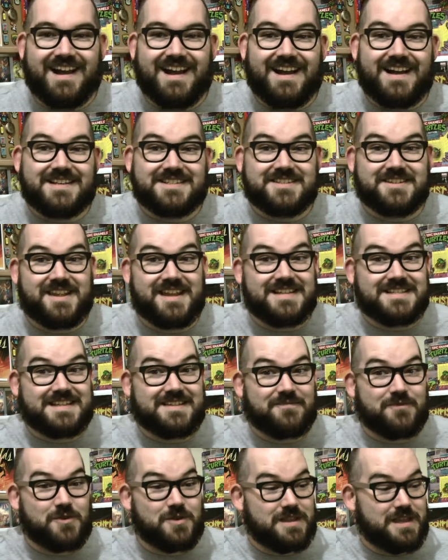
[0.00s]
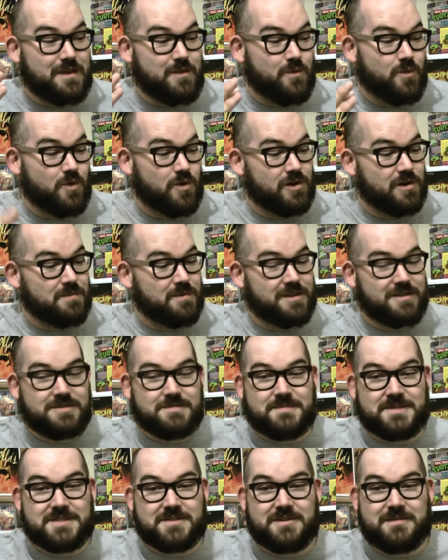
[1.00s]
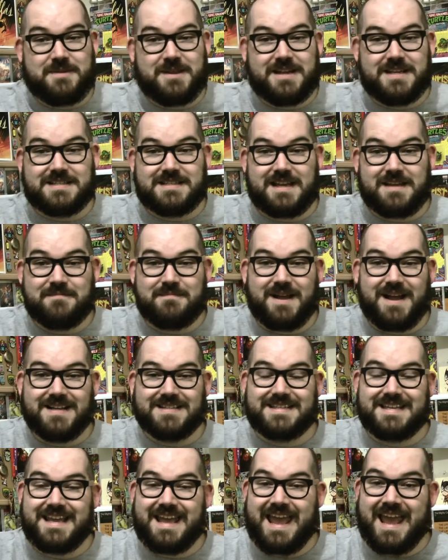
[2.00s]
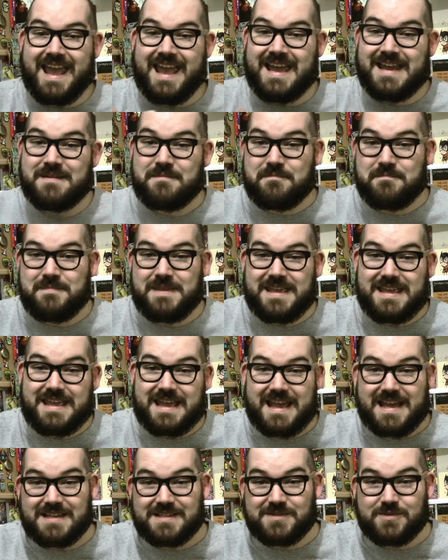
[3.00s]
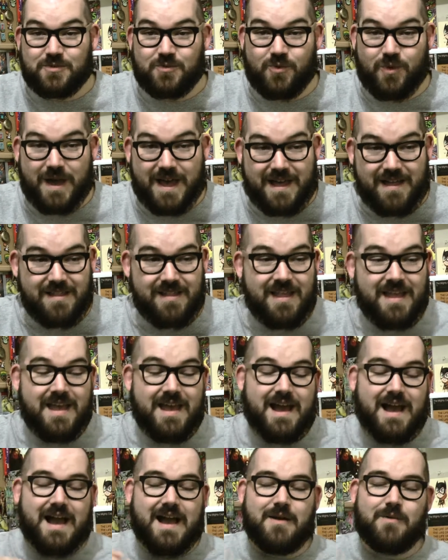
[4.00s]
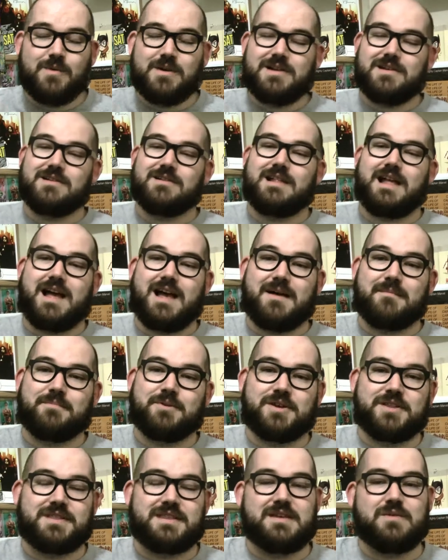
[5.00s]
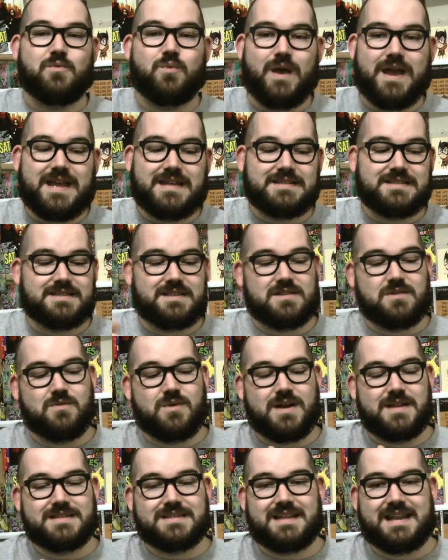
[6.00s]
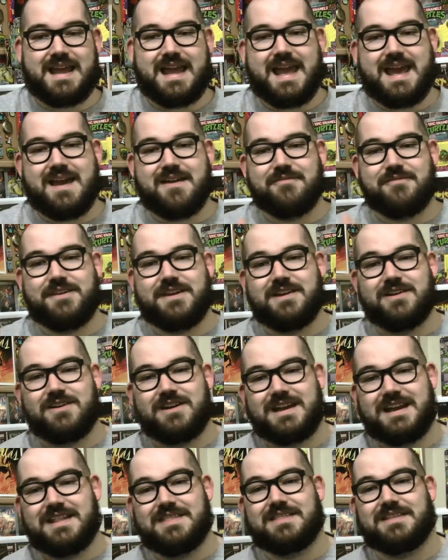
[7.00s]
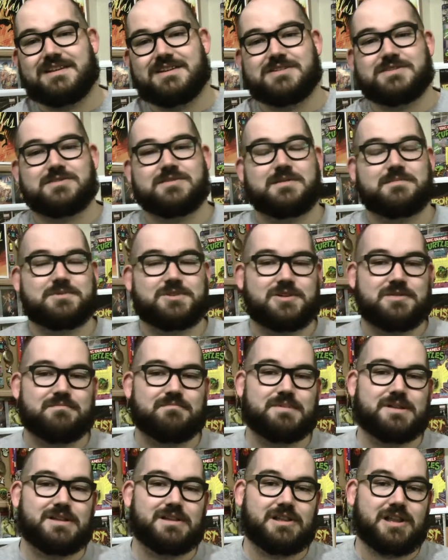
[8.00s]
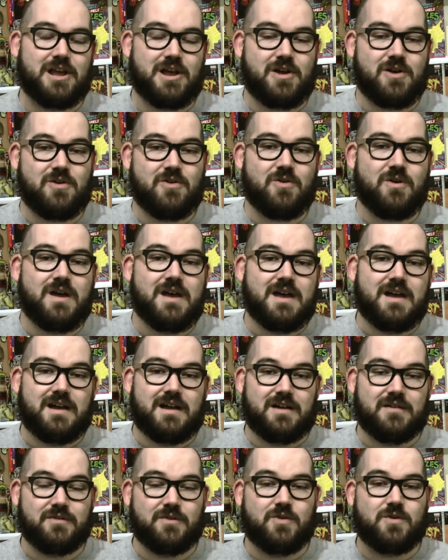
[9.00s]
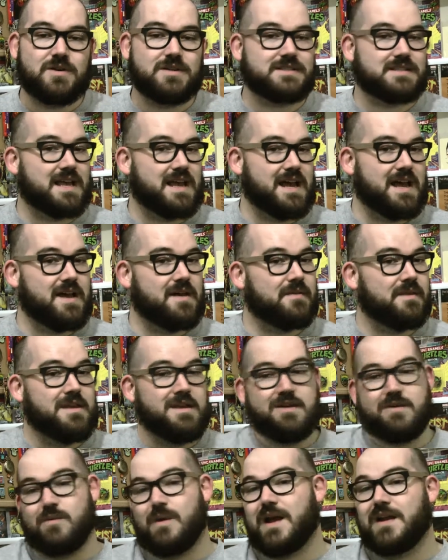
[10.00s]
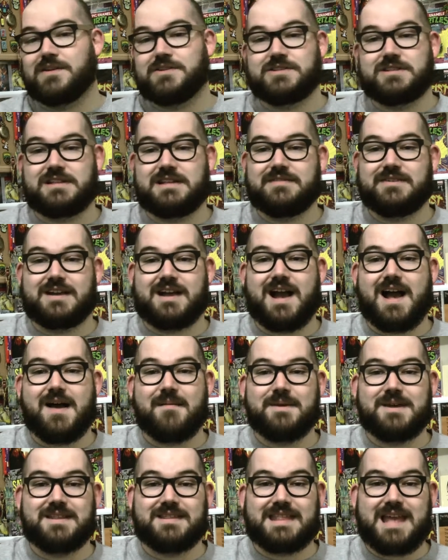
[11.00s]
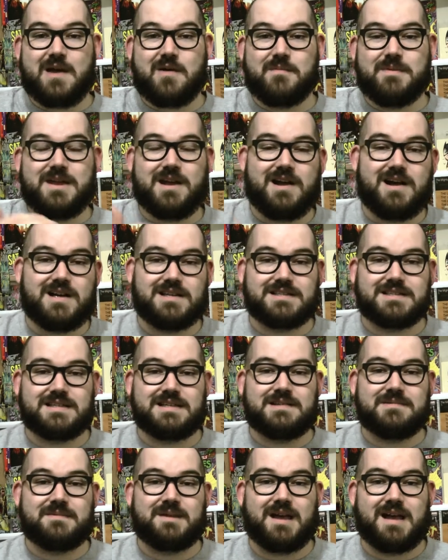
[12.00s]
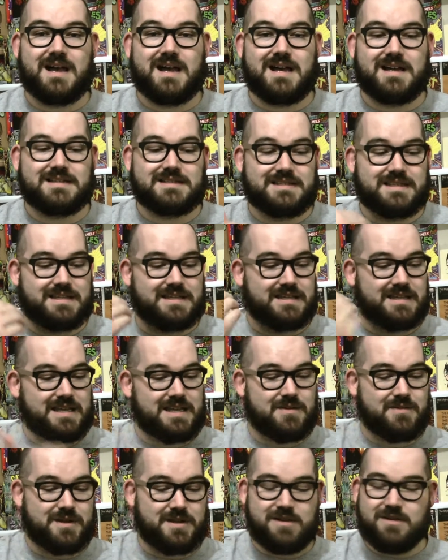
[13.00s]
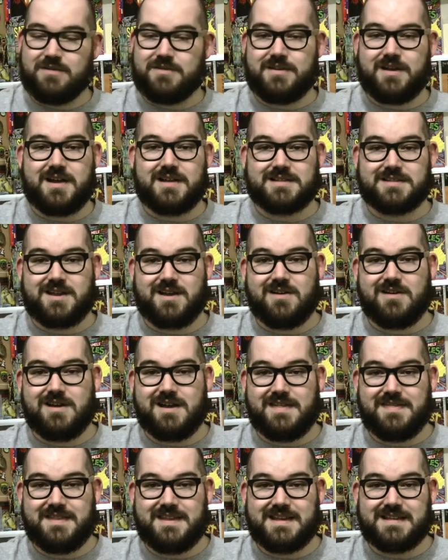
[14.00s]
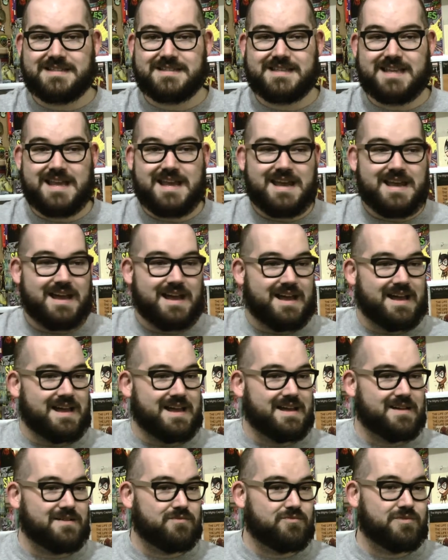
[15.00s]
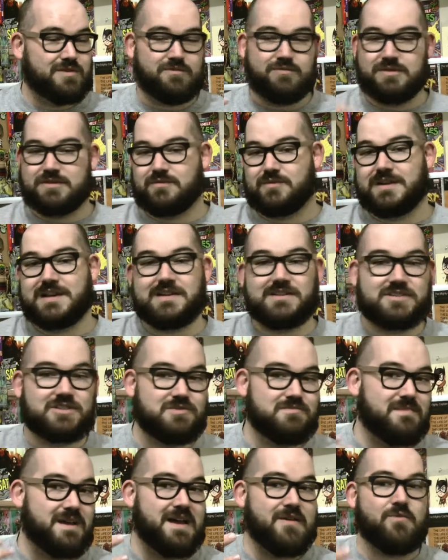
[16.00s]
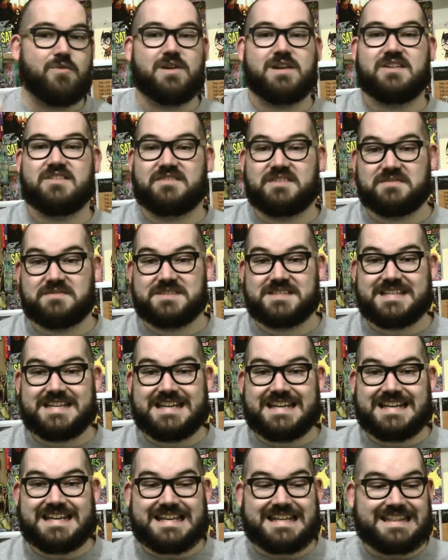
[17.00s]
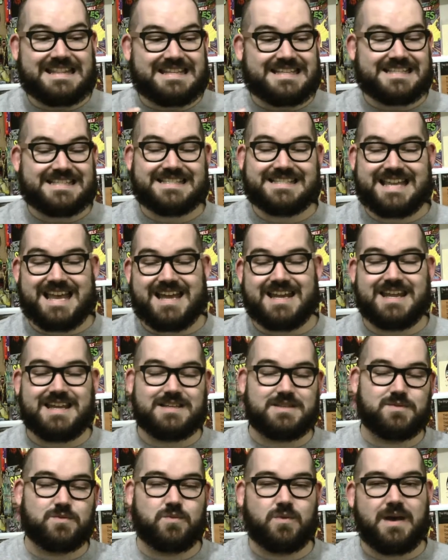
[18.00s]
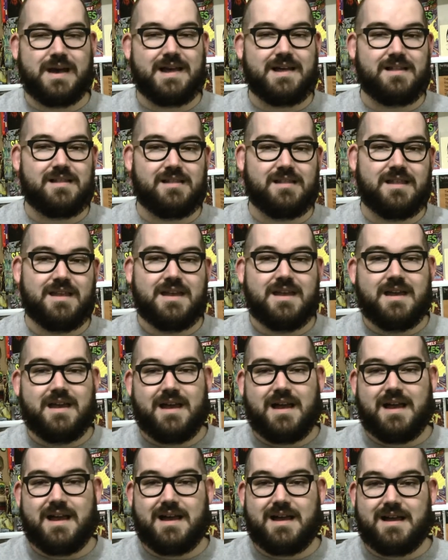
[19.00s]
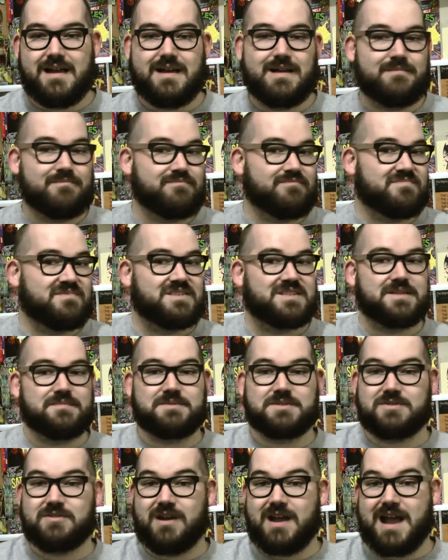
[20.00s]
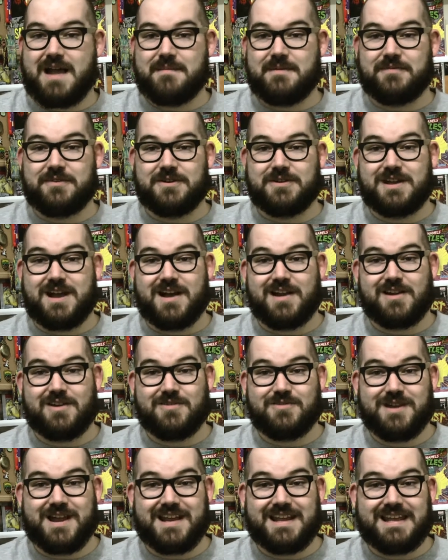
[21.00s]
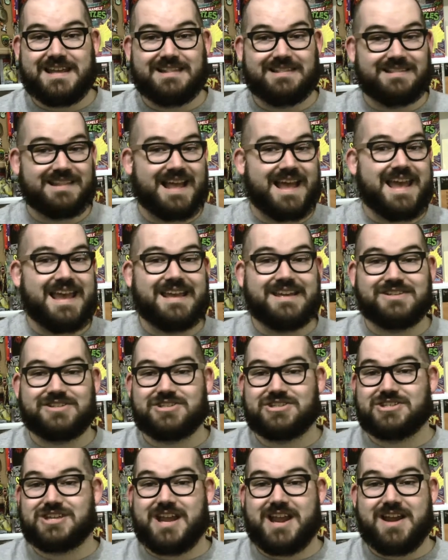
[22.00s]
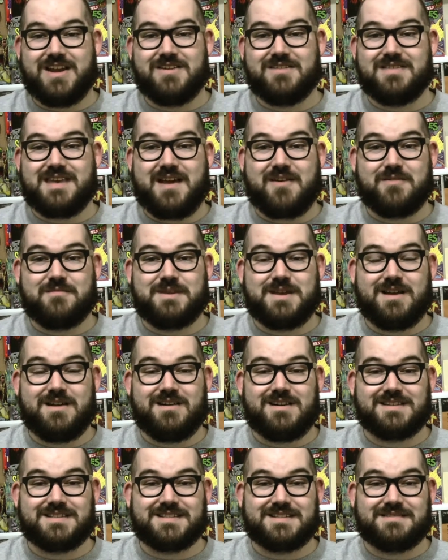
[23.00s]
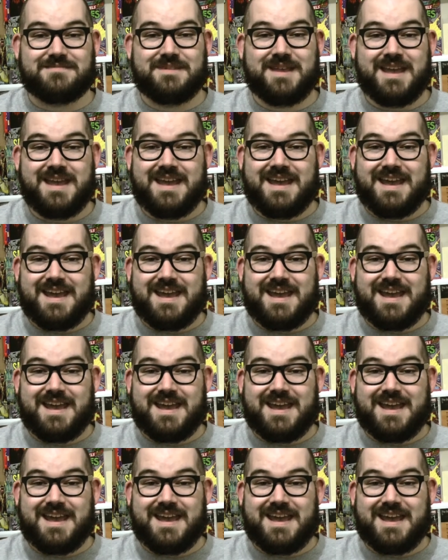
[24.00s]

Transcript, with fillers: Uh, so that is it for the Warner Brothers Mystery Minis unboxing and me as well. I will uh, put the weights to the ones that I have here in the description below. Of course, uh, why don't you leave a comment? That would be awesome uh, to hear what your thoughts are on this. Uh, what, what else you might want to have seen in this set as well. Um, subscribe if you're not already. Like, share. That would be awesome.